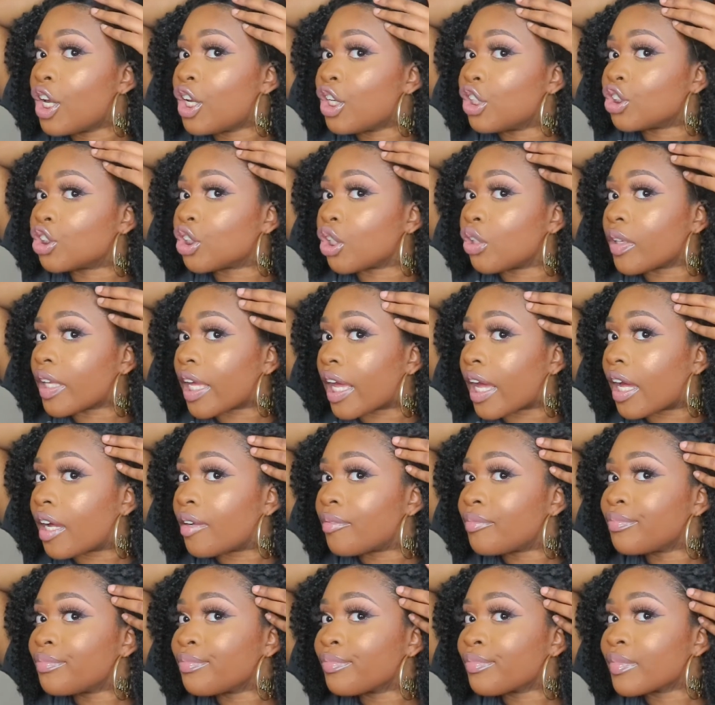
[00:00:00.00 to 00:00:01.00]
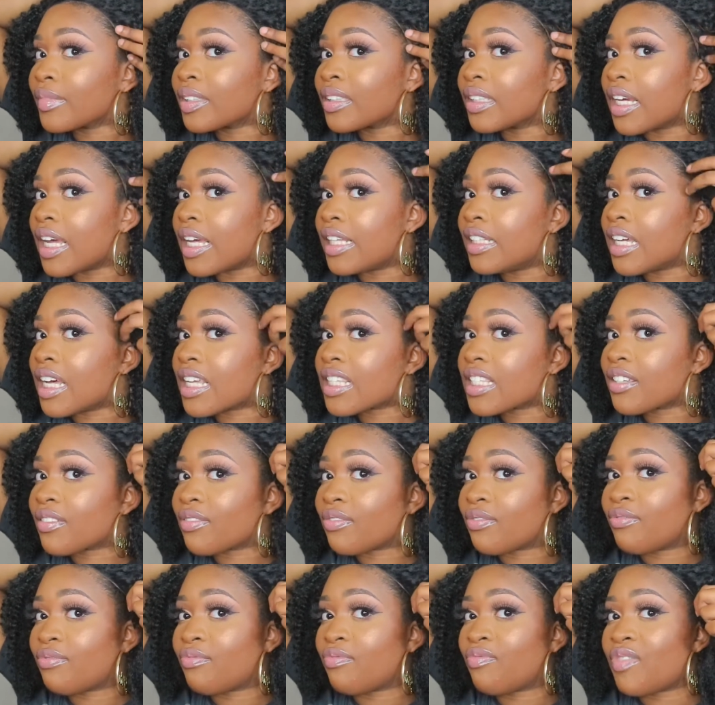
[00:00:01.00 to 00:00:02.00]
So yeah, it doesn't
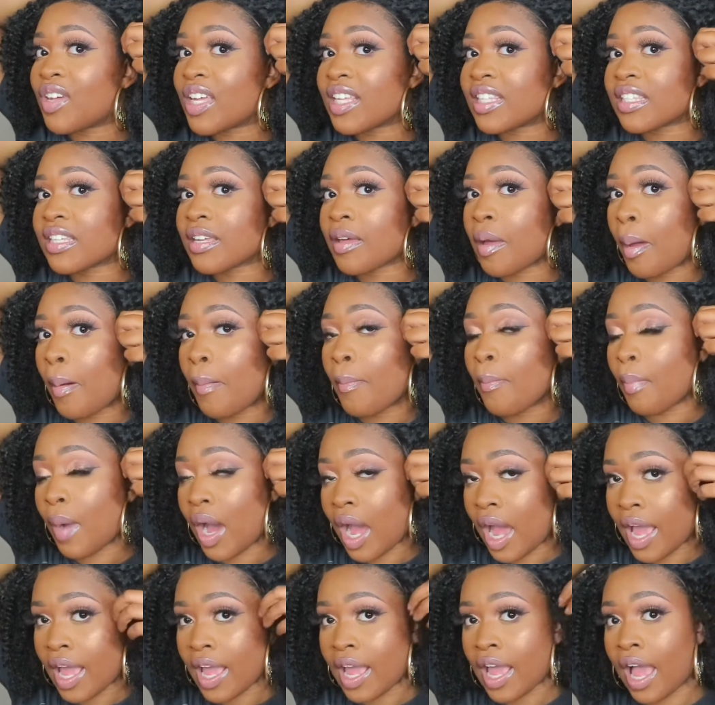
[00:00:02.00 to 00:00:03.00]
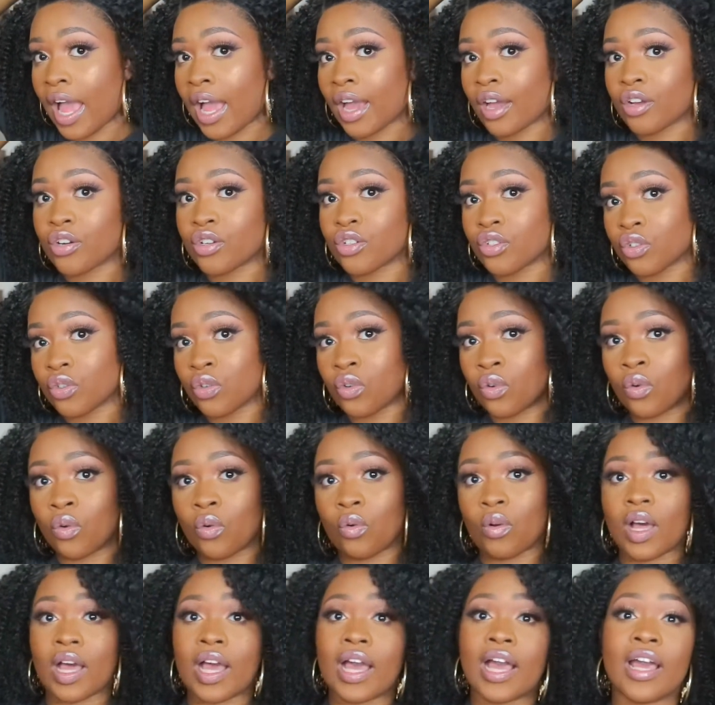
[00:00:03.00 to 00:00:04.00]
fit my actual
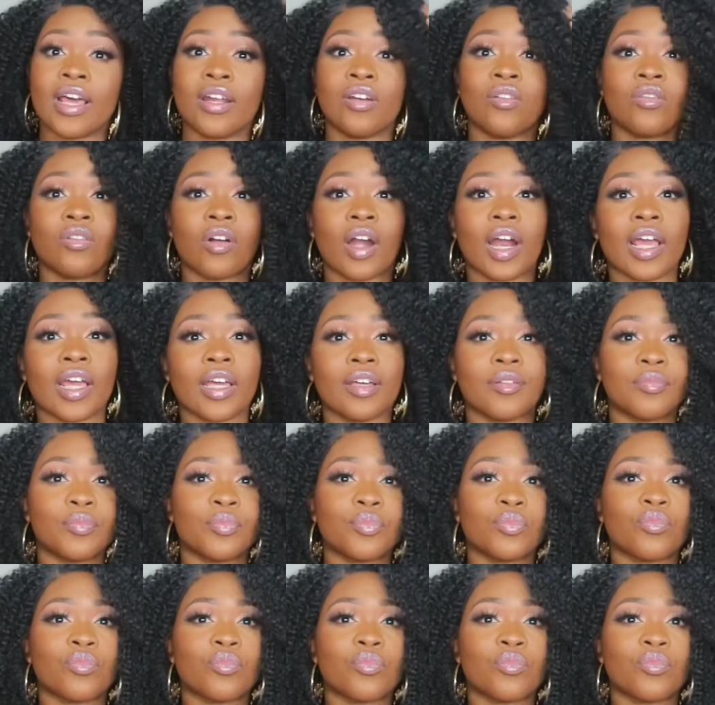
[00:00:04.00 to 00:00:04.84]
head right,